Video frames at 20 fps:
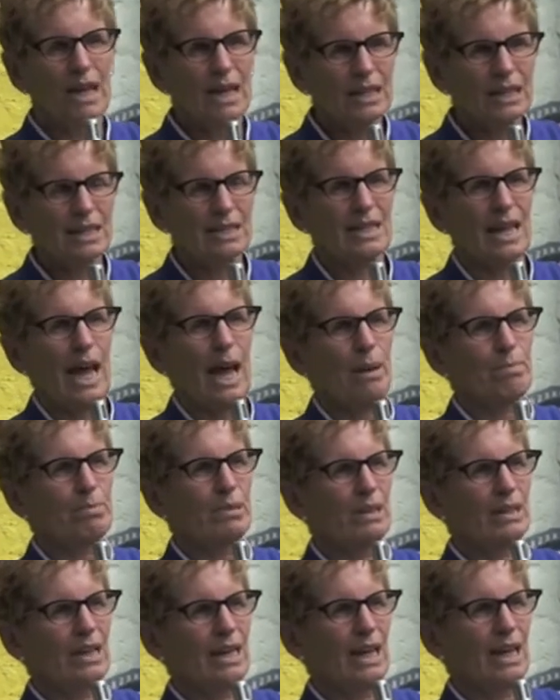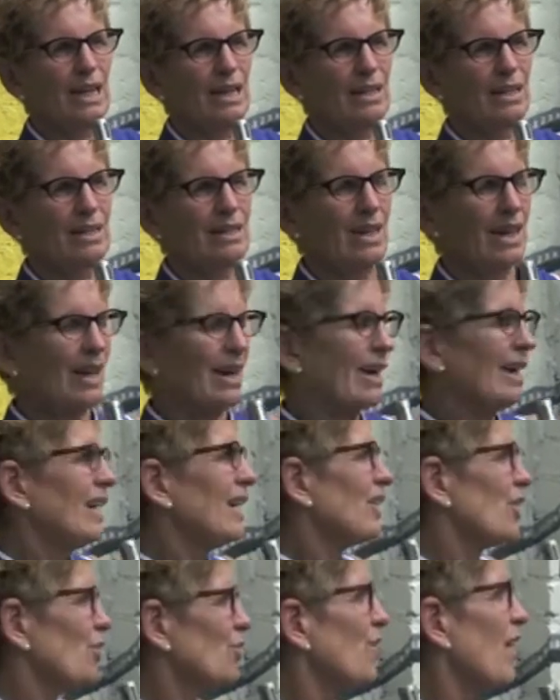made this happen, and uh,
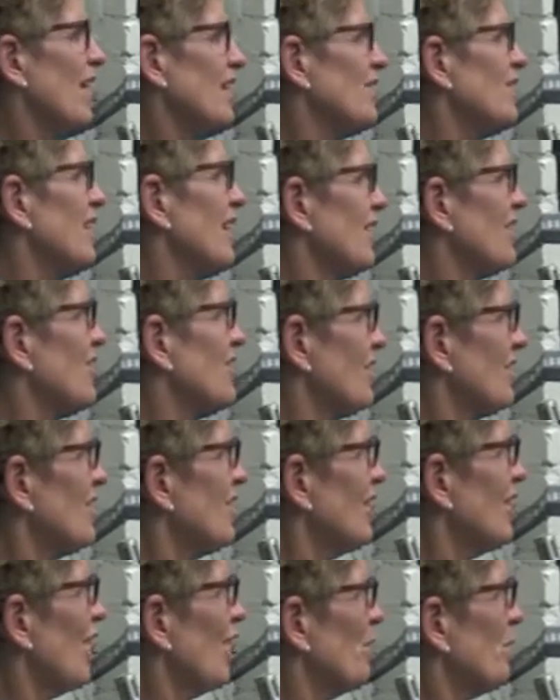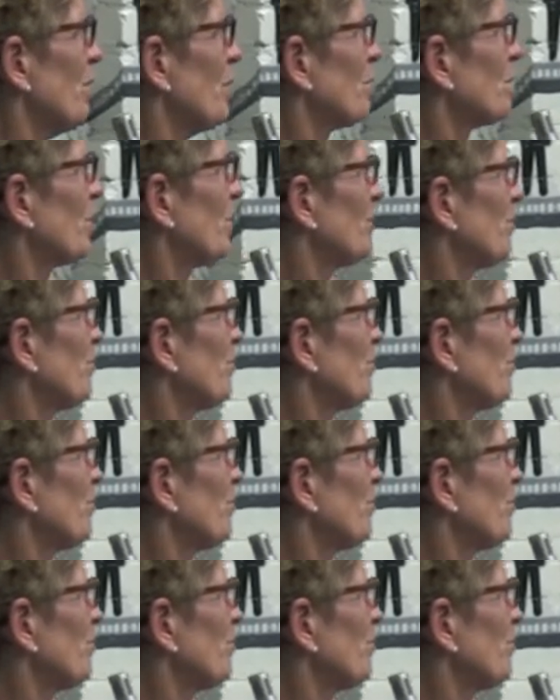congratulations to the young people.